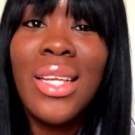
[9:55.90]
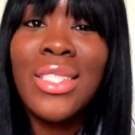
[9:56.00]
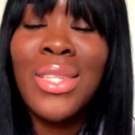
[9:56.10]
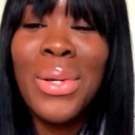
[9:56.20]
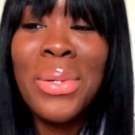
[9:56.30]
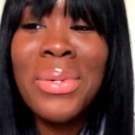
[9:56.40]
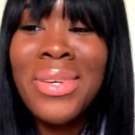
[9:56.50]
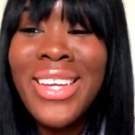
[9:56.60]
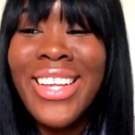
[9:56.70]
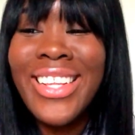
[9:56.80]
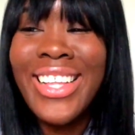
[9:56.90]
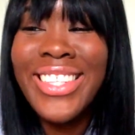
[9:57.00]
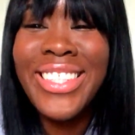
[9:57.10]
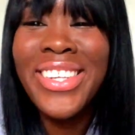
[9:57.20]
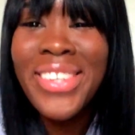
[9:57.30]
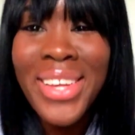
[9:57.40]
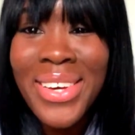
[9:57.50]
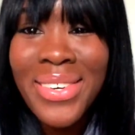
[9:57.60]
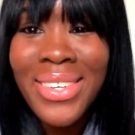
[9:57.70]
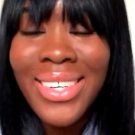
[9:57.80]
So next thing you
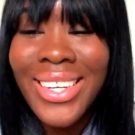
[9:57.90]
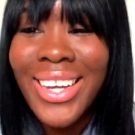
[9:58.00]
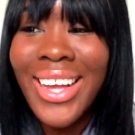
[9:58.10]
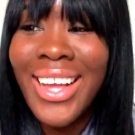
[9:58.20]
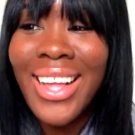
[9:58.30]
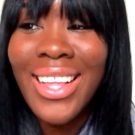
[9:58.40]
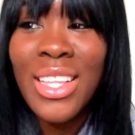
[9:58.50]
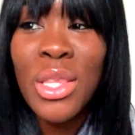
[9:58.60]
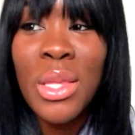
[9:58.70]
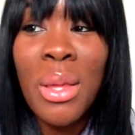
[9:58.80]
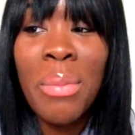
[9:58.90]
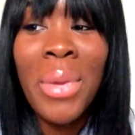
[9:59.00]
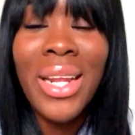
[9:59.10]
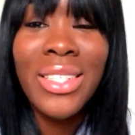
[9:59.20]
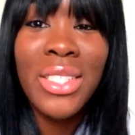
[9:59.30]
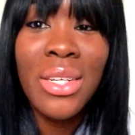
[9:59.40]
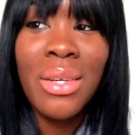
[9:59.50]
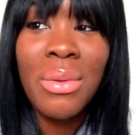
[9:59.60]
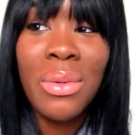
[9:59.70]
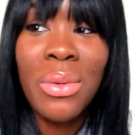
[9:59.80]
know, the
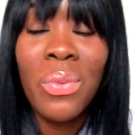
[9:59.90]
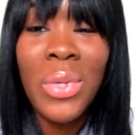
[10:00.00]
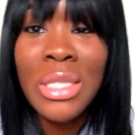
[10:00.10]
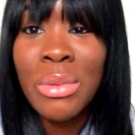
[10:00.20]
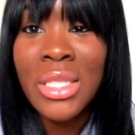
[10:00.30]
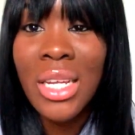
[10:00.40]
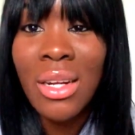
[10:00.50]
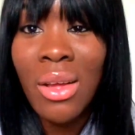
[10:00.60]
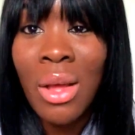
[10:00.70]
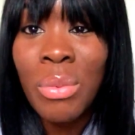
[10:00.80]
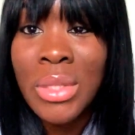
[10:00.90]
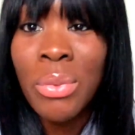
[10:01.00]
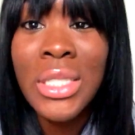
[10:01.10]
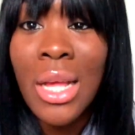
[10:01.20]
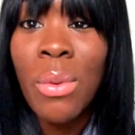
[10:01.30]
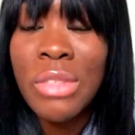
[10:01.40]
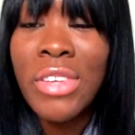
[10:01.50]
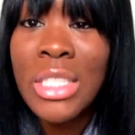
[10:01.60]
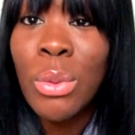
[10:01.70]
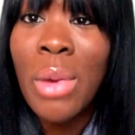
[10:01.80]
manager, once it was done, once I was
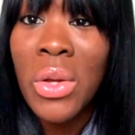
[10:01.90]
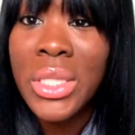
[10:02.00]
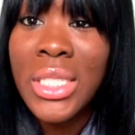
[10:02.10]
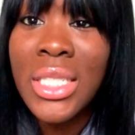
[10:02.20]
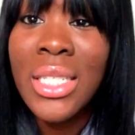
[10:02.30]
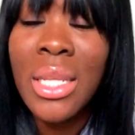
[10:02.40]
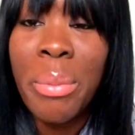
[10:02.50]
finished with my audition,